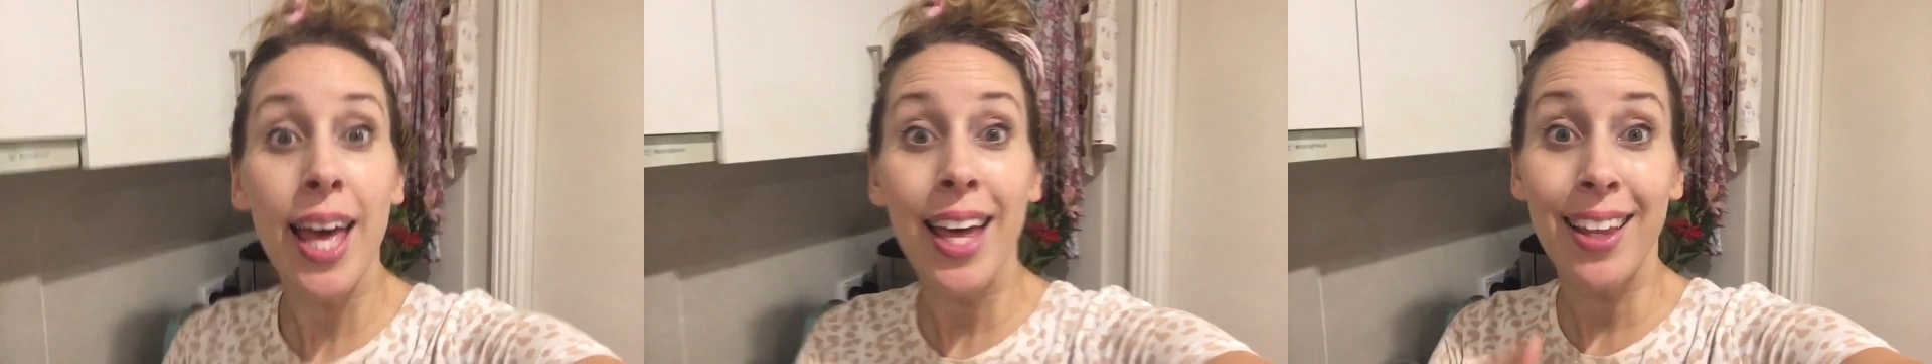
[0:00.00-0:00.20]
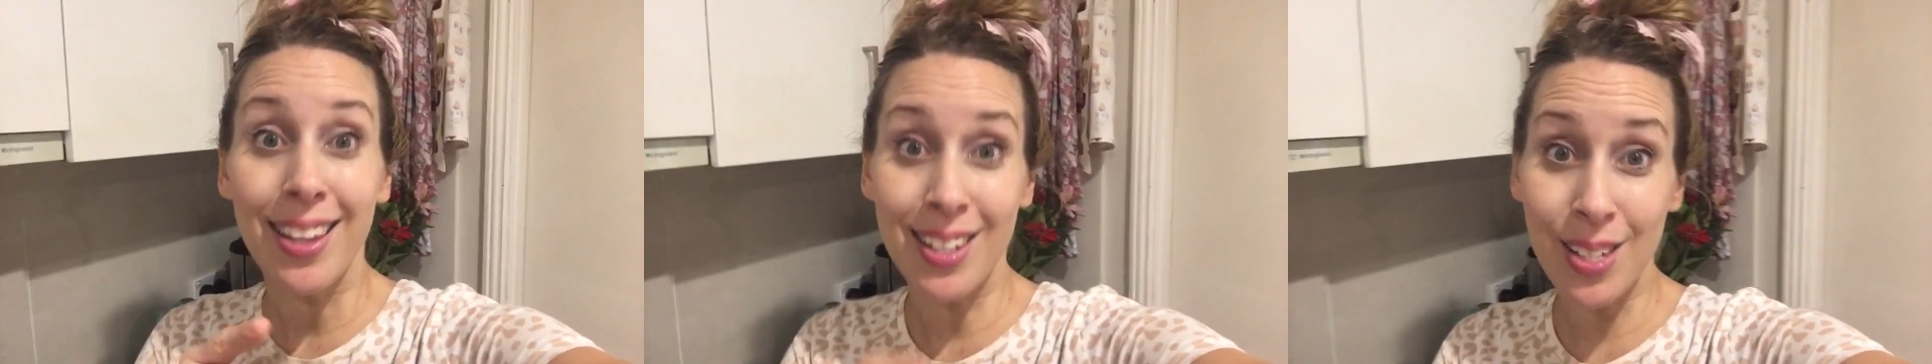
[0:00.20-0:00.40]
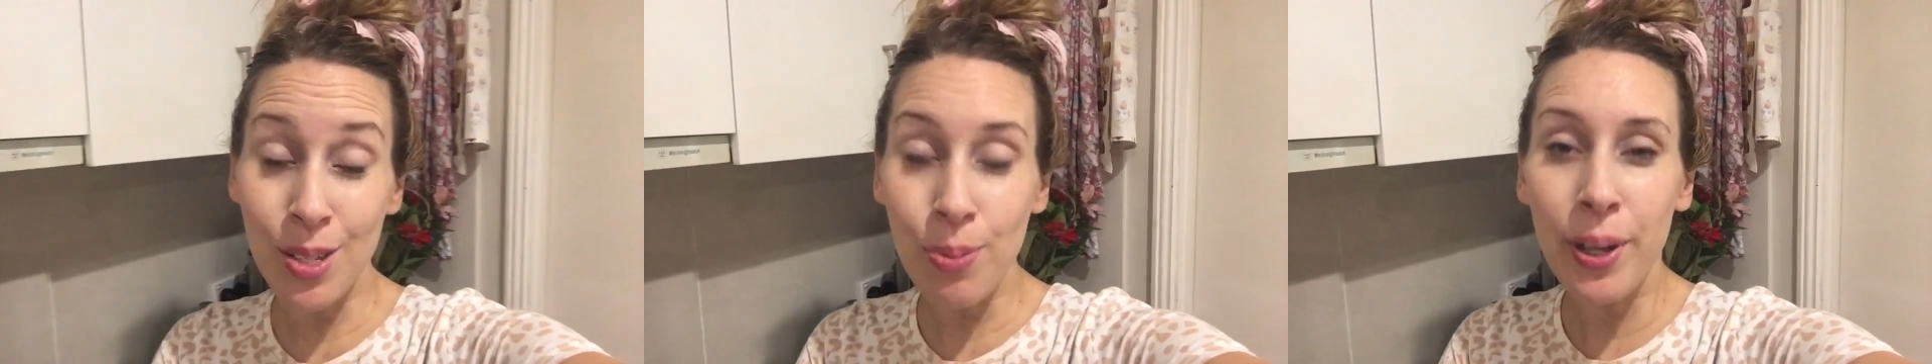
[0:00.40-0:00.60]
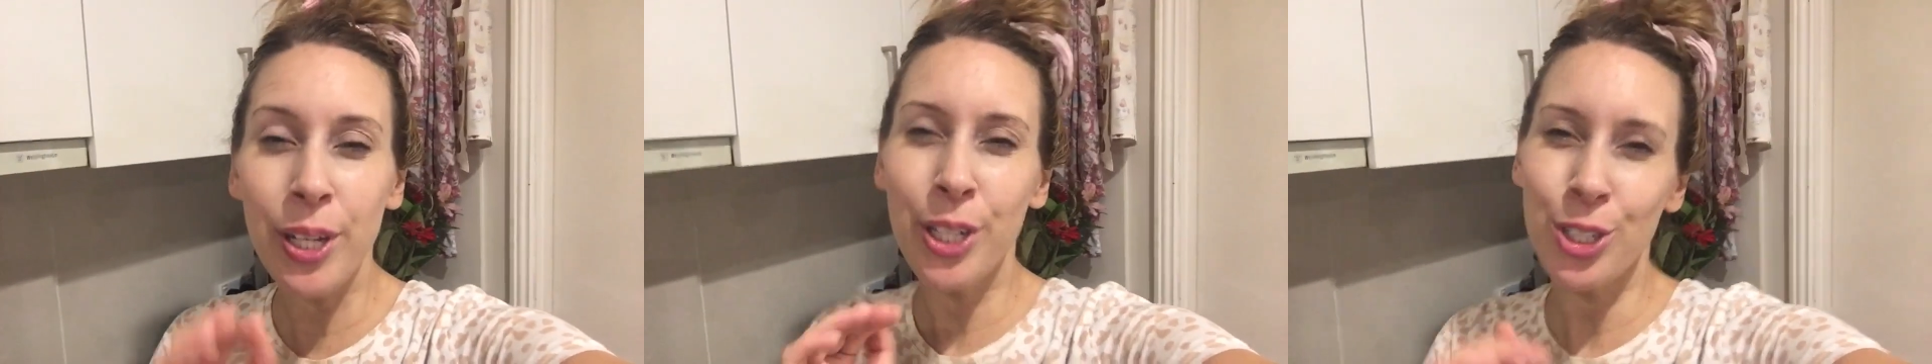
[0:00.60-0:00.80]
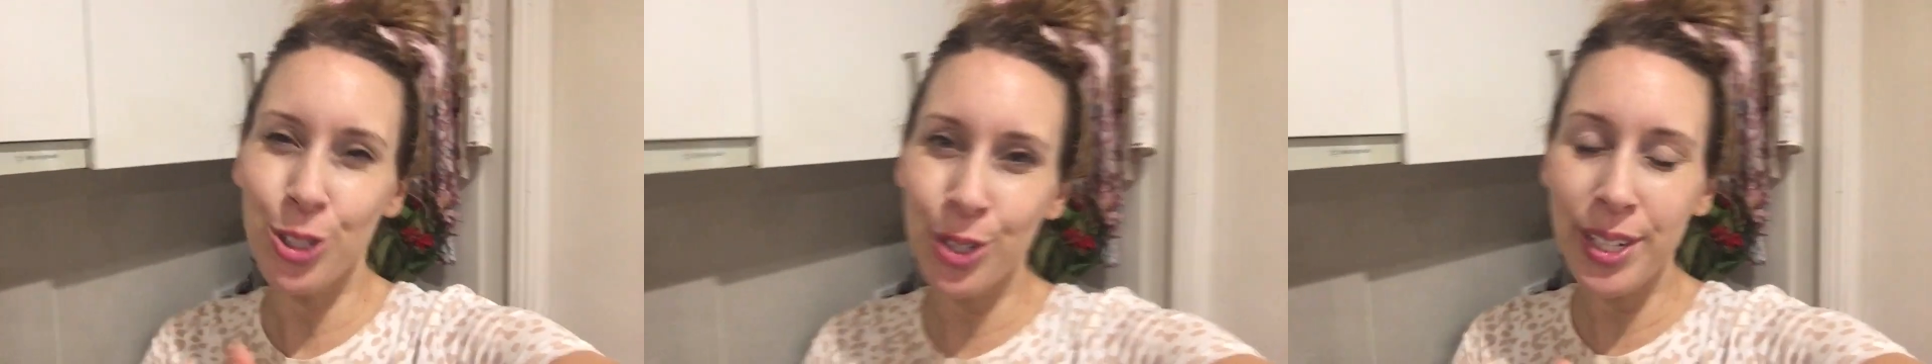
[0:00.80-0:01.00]
This is why you
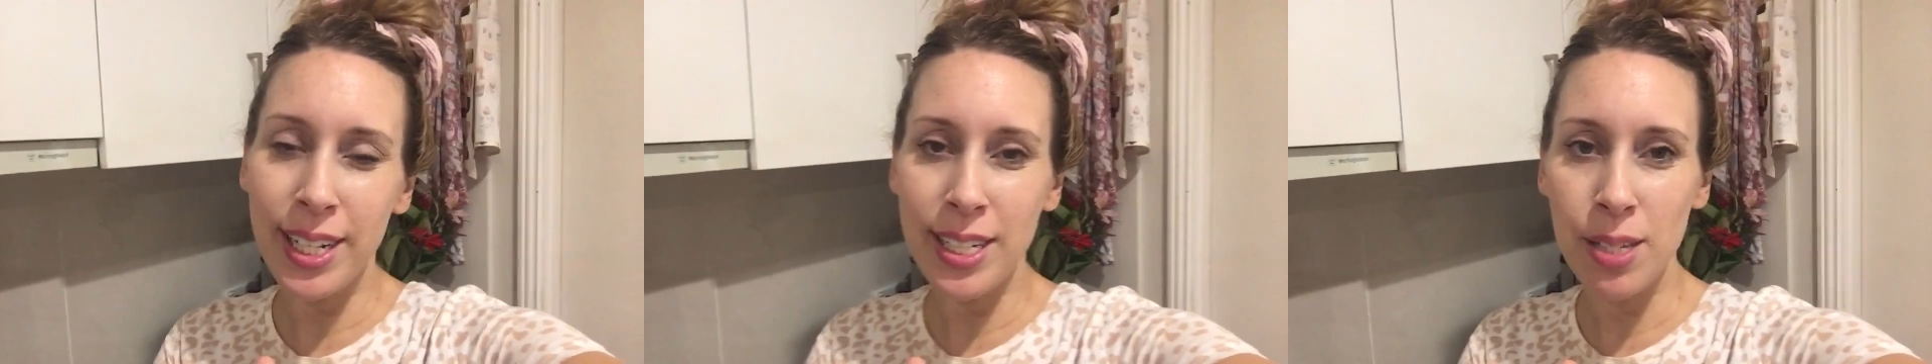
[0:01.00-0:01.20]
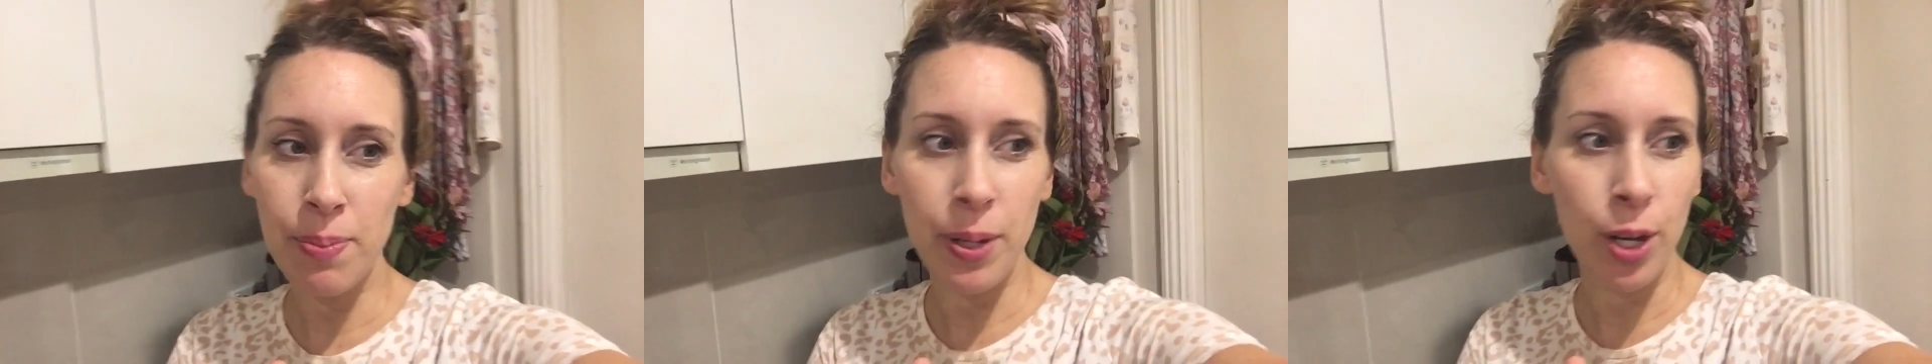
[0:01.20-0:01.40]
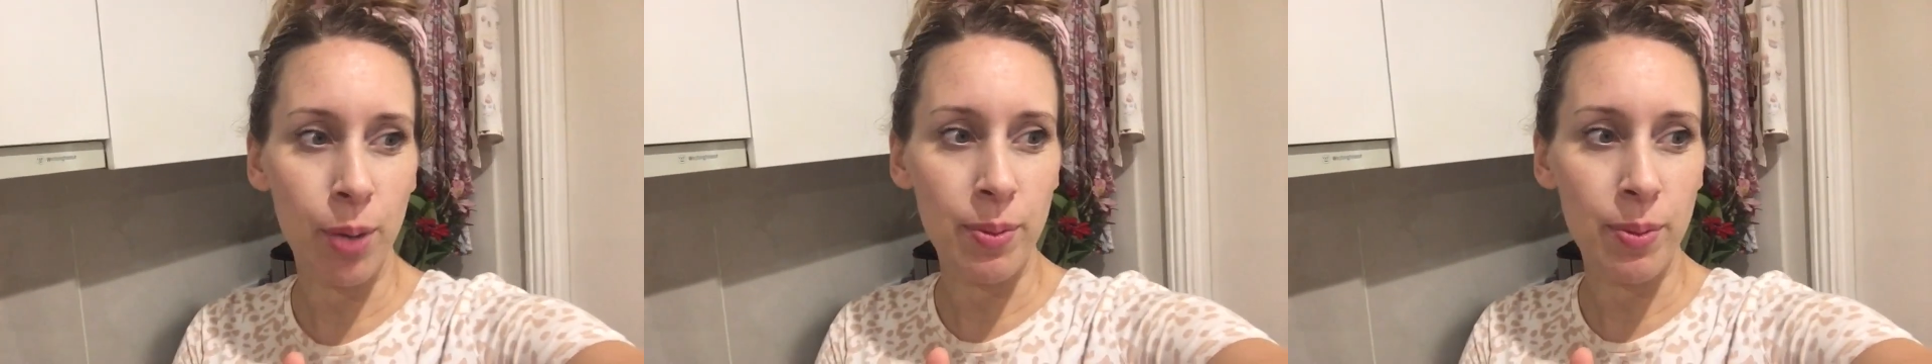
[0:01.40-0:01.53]
do need to be home,